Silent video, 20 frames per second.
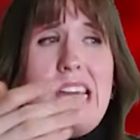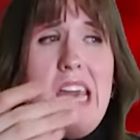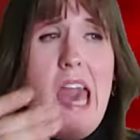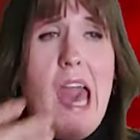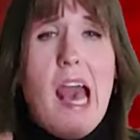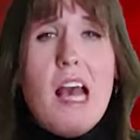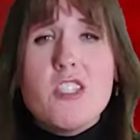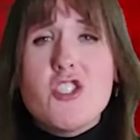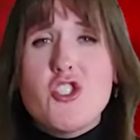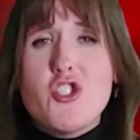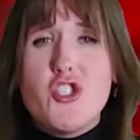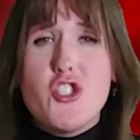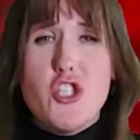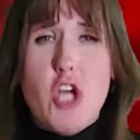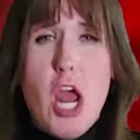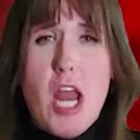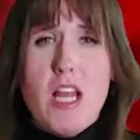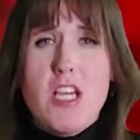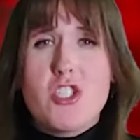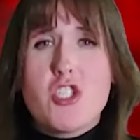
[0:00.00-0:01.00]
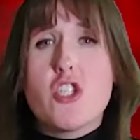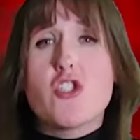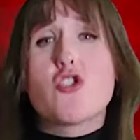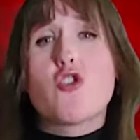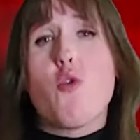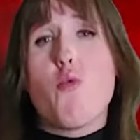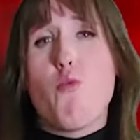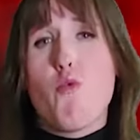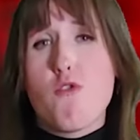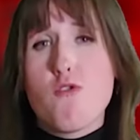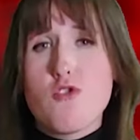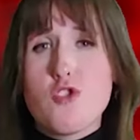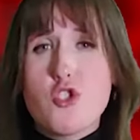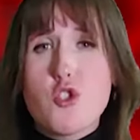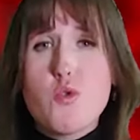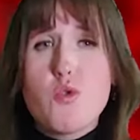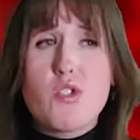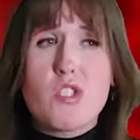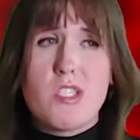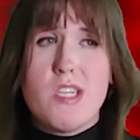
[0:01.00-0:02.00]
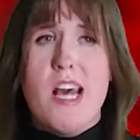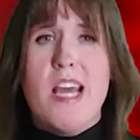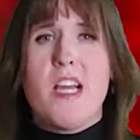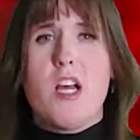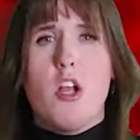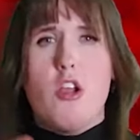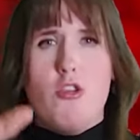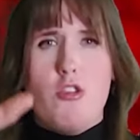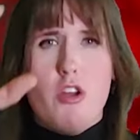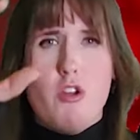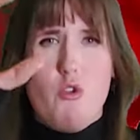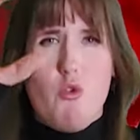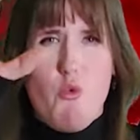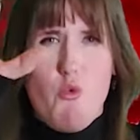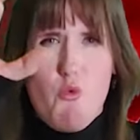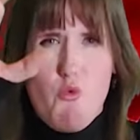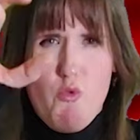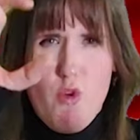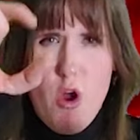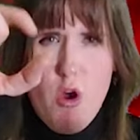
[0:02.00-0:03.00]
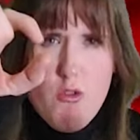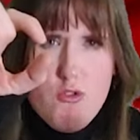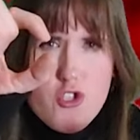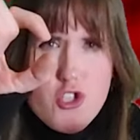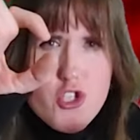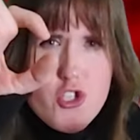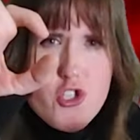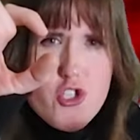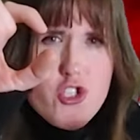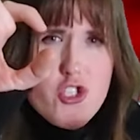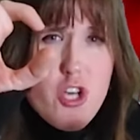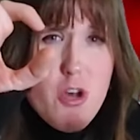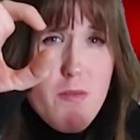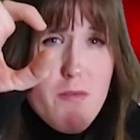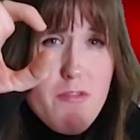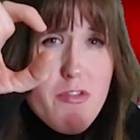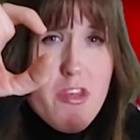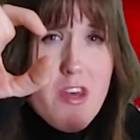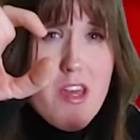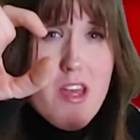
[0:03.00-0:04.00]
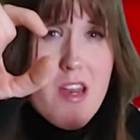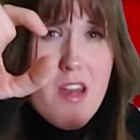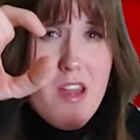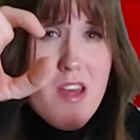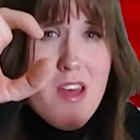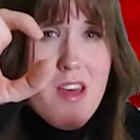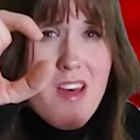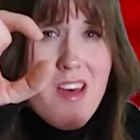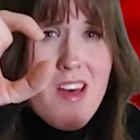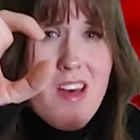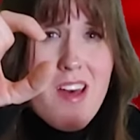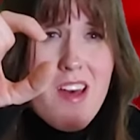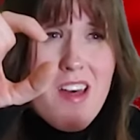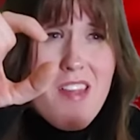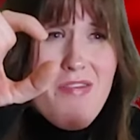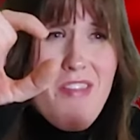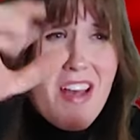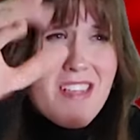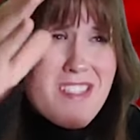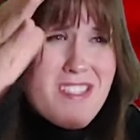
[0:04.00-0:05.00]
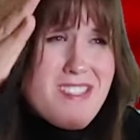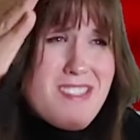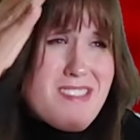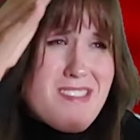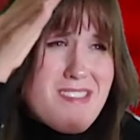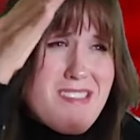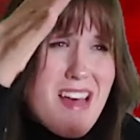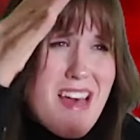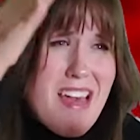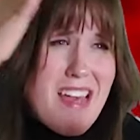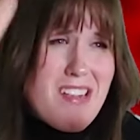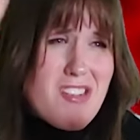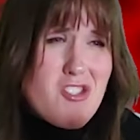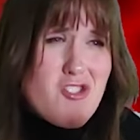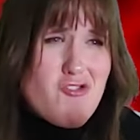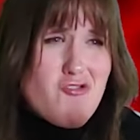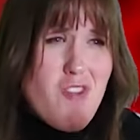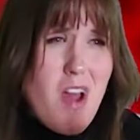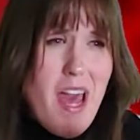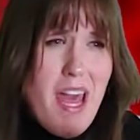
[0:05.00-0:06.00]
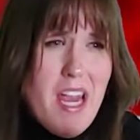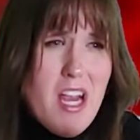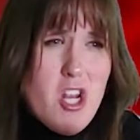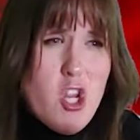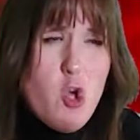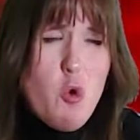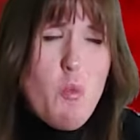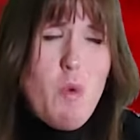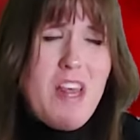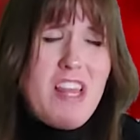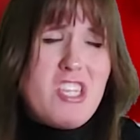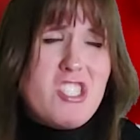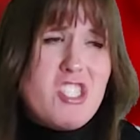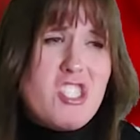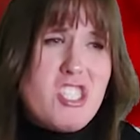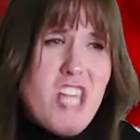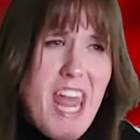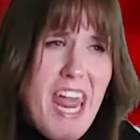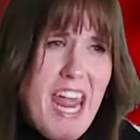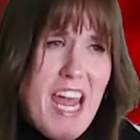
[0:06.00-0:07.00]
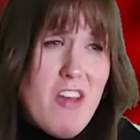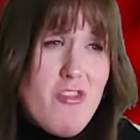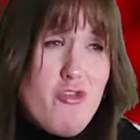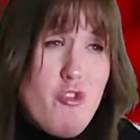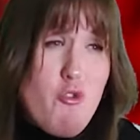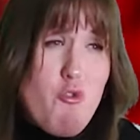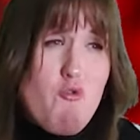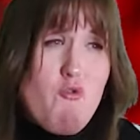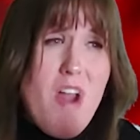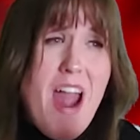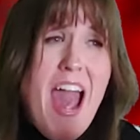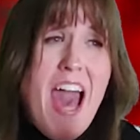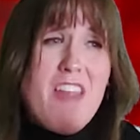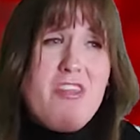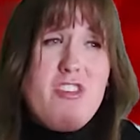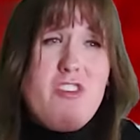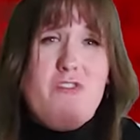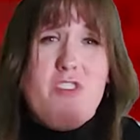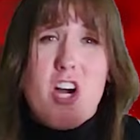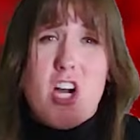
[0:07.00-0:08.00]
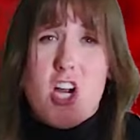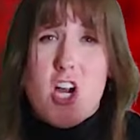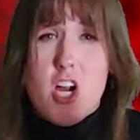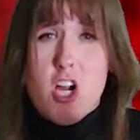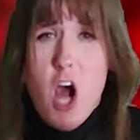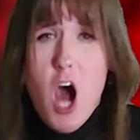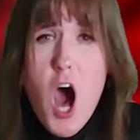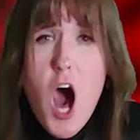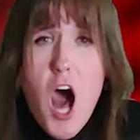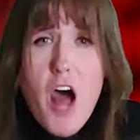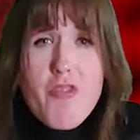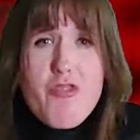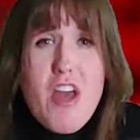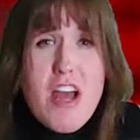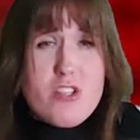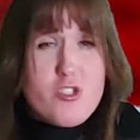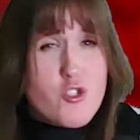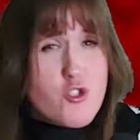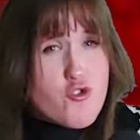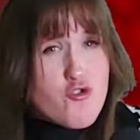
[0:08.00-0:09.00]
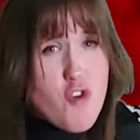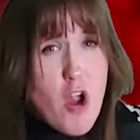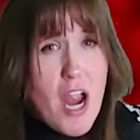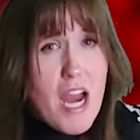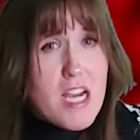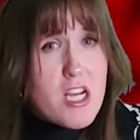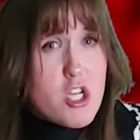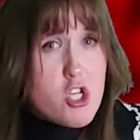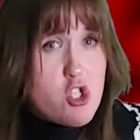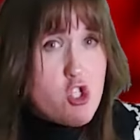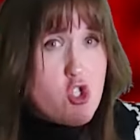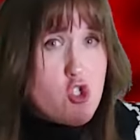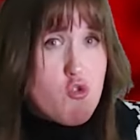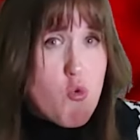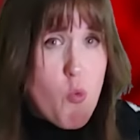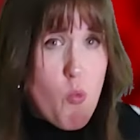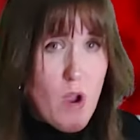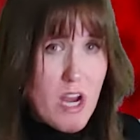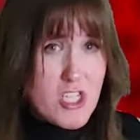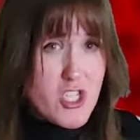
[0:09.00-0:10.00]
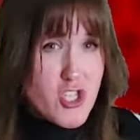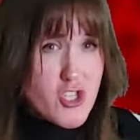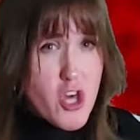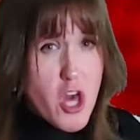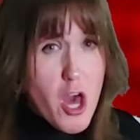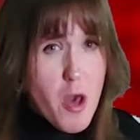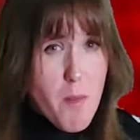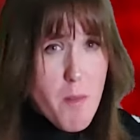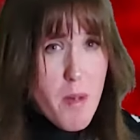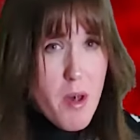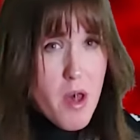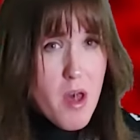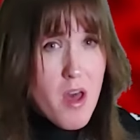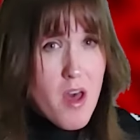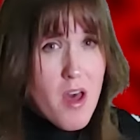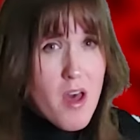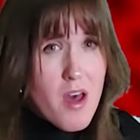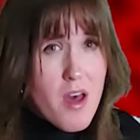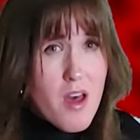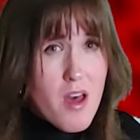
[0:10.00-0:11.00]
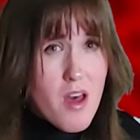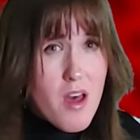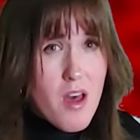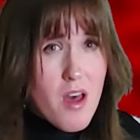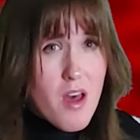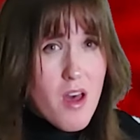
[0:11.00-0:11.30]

guessed, Genesis Owusu is like a little roach or something? That's like trying to withstand the wrath of a god that's trying to squish them? It's a